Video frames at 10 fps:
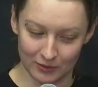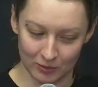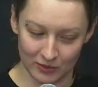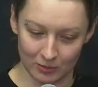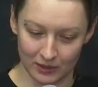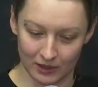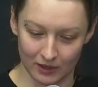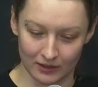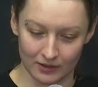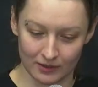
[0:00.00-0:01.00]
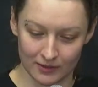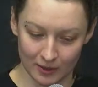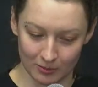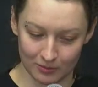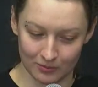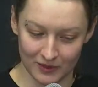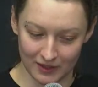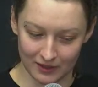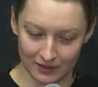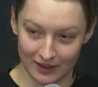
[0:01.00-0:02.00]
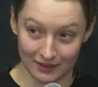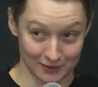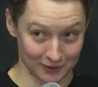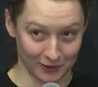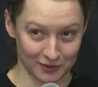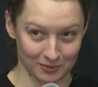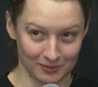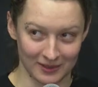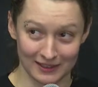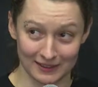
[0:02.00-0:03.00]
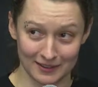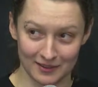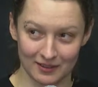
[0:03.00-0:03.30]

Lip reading: from somebody on something and to talk to them at length.